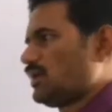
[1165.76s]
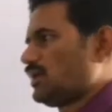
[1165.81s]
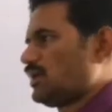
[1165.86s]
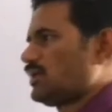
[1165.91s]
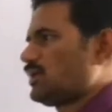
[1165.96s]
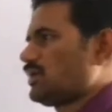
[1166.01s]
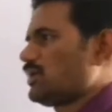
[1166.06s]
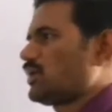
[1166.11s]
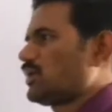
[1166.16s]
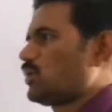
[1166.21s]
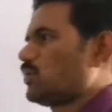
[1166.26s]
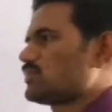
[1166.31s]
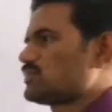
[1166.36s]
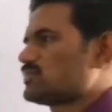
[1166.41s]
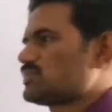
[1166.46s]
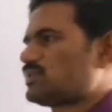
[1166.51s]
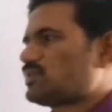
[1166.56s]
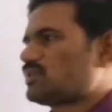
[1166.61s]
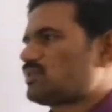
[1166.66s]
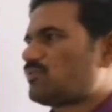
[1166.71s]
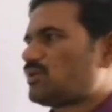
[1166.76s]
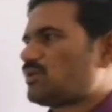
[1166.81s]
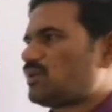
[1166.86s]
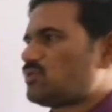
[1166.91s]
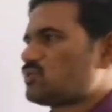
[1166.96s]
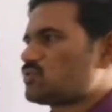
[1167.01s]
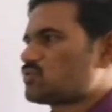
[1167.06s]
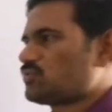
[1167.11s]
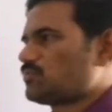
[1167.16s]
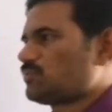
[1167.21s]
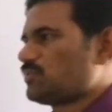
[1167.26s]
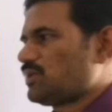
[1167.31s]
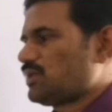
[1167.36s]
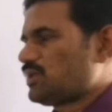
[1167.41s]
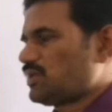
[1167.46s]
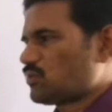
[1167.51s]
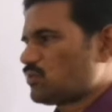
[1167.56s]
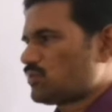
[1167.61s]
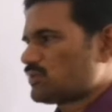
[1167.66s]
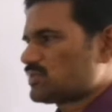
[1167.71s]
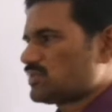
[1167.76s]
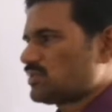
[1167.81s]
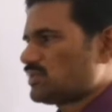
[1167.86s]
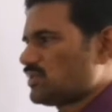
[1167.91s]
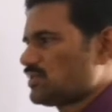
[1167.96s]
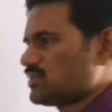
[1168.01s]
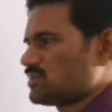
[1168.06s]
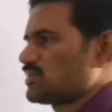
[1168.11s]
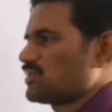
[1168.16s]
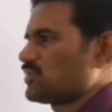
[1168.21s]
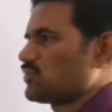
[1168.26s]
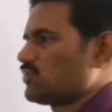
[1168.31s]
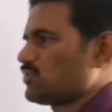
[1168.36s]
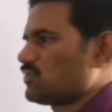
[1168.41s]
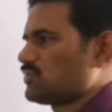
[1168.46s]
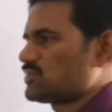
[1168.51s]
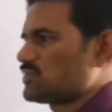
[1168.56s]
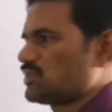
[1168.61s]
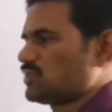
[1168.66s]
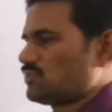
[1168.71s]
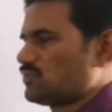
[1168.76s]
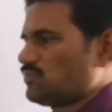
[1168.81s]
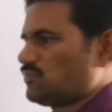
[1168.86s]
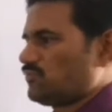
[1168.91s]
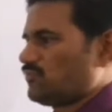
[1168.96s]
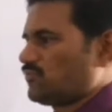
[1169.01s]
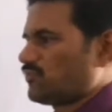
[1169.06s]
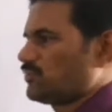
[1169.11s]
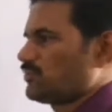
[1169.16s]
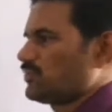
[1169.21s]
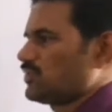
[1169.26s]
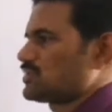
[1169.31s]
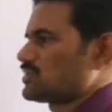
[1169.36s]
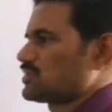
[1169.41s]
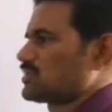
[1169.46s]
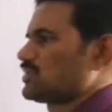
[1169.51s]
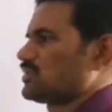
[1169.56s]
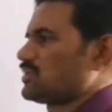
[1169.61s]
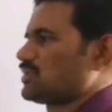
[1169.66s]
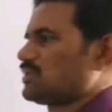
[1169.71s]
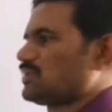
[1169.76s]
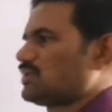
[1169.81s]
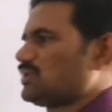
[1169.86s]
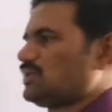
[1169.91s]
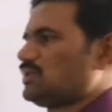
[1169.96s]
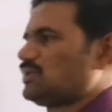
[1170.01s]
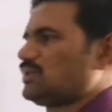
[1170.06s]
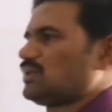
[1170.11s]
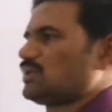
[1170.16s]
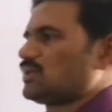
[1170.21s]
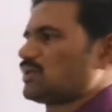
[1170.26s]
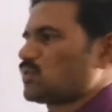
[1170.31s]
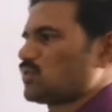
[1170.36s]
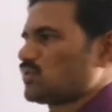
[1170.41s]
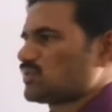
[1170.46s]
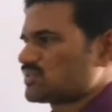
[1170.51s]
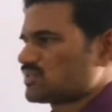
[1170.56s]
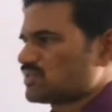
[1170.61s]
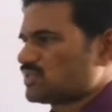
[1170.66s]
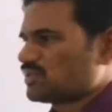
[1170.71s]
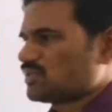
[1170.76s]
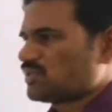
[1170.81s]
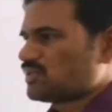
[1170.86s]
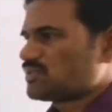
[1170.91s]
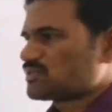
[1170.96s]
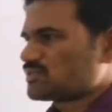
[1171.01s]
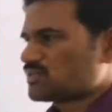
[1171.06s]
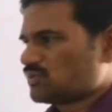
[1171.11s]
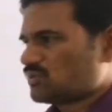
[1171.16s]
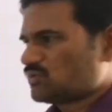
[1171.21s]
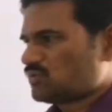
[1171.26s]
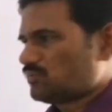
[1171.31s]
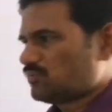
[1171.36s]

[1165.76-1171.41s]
E cos theta value should be E cos theta is equal to 0. From that, cos theta is 0.